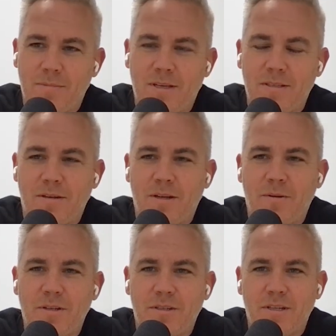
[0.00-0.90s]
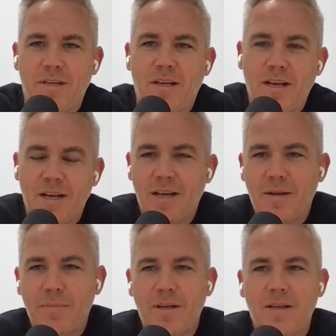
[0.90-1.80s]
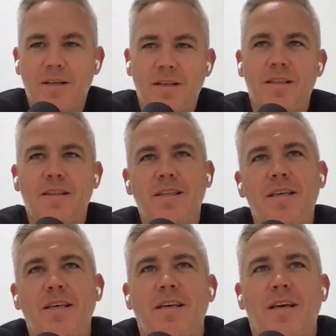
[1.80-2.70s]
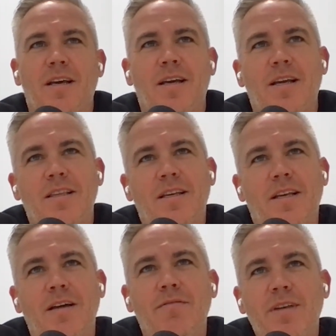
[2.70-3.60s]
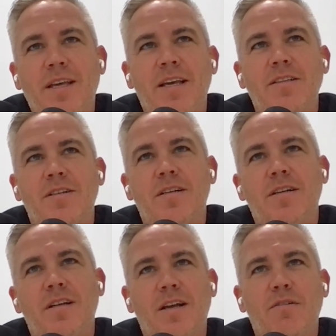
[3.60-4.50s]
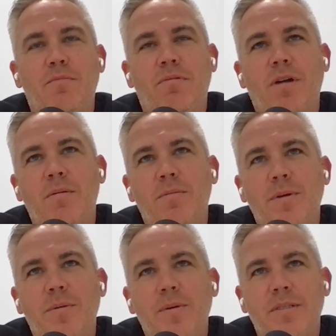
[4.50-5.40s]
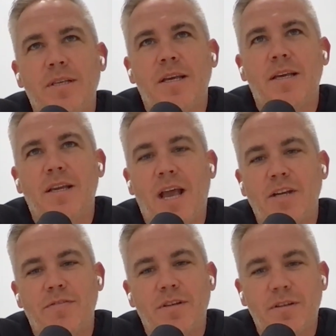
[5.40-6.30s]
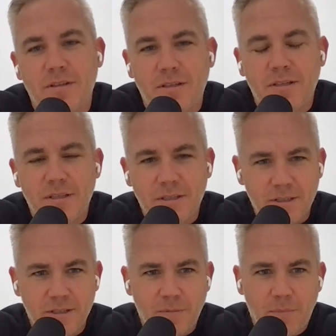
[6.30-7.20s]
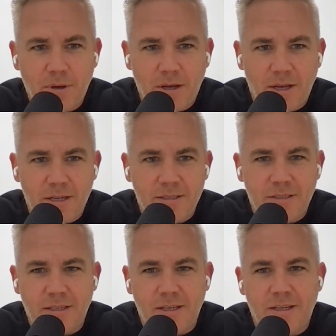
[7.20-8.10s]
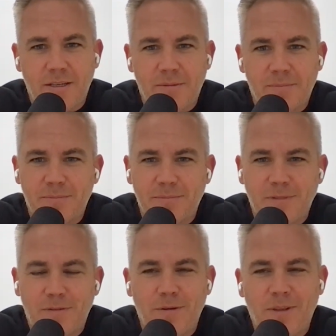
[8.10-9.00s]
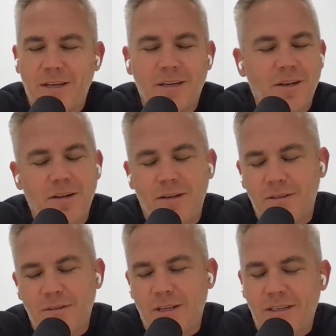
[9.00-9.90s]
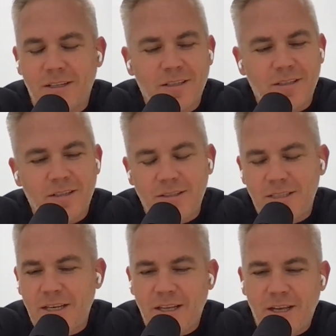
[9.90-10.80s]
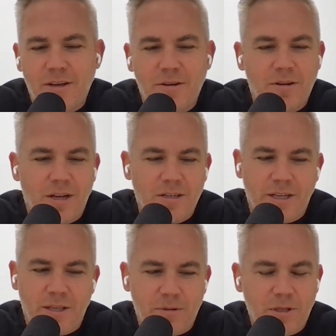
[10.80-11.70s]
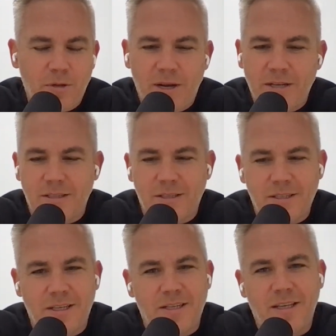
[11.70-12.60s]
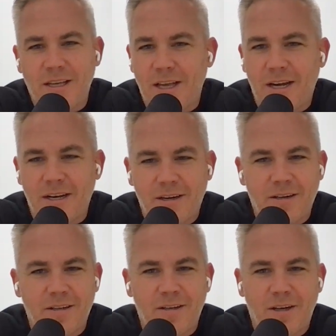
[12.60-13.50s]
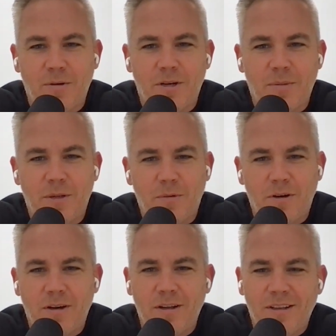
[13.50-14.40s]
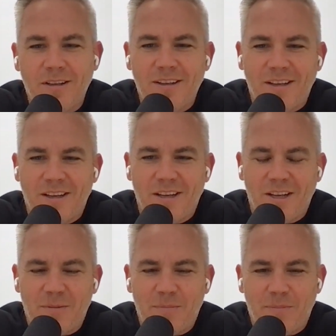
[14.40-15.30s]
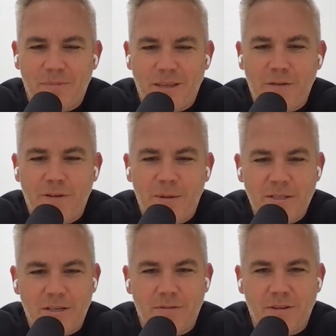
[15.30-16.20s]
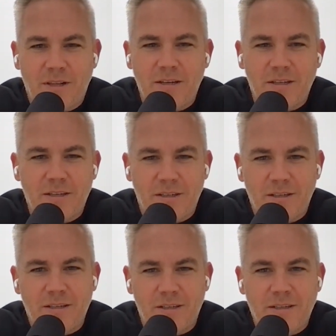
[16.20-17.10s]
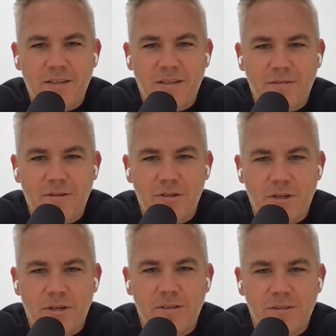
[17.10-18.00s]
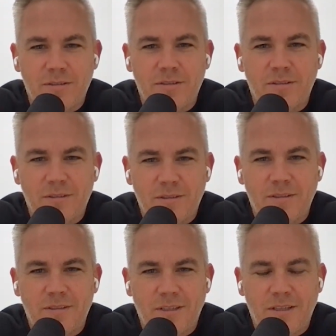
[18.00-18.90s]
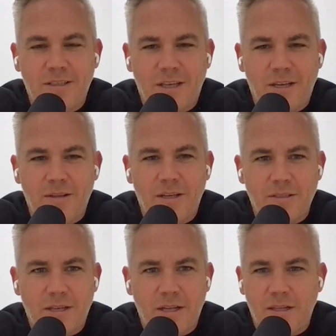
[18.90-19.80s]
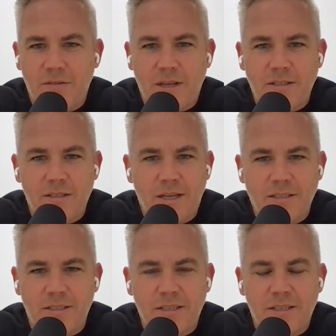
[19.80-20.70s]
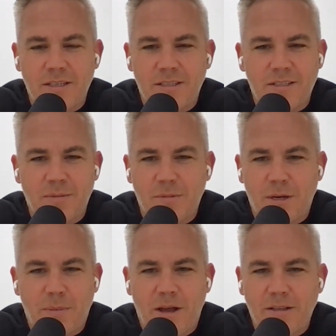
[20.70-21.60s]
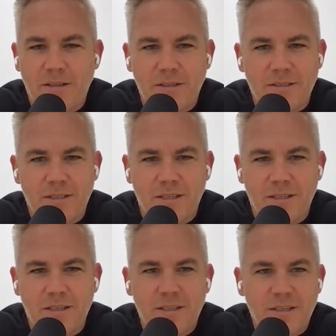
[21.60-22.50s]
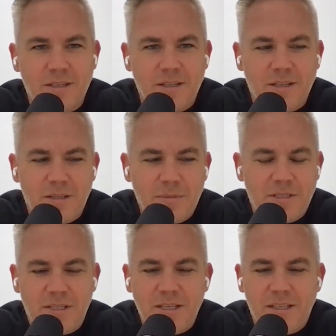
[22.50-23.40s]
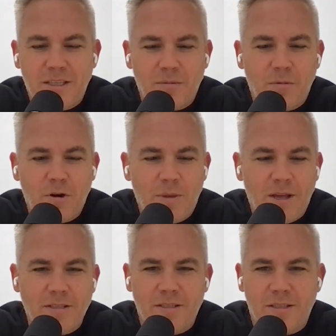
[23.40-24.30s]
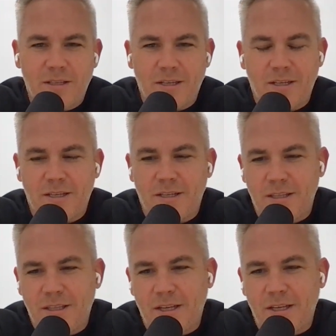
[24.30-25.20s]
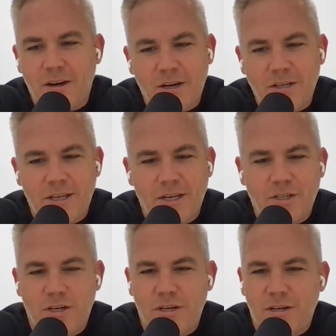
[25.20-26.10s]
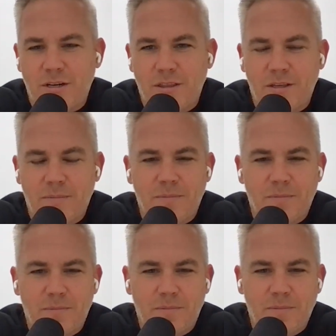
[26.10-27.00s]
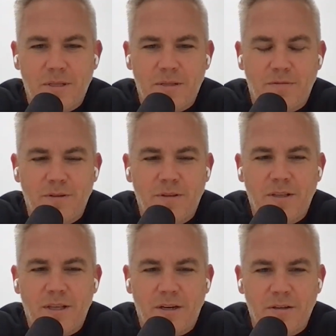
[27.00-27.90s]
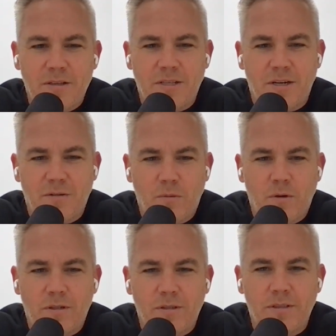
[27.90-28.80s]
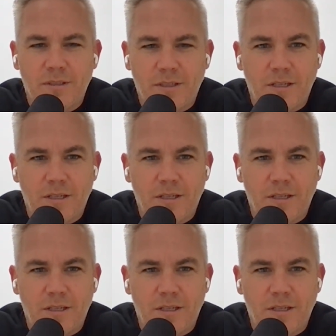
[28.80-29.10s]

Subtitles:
Man, that's a great question. The comfy answer, I probably would say Nashville. But if you're like, no, like San Diego got together with the US and they said, get out of here, you're not welcome anymore. I'd find myself in London for sure. I think I love that city. It's just something about it. There's the mystique, the romance, the like architecture, the feeling like you're in the center of the world.